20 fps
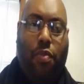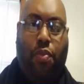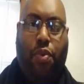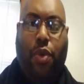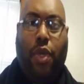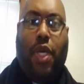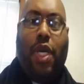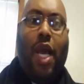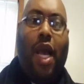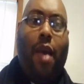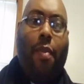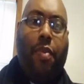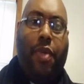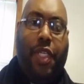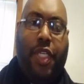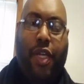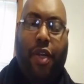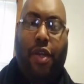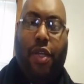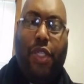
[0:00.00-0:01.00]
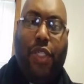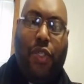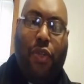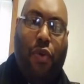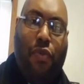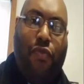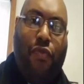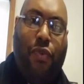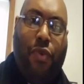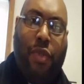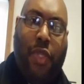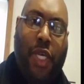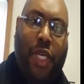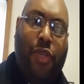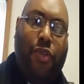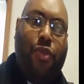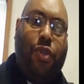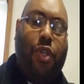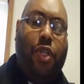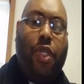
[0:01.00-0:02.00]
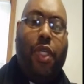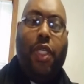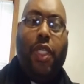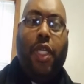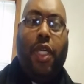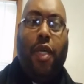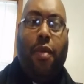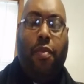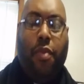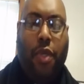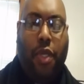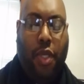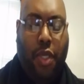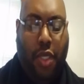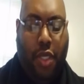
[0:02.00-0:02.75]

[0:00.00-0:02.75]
put commentary and so forth, then you should look it up.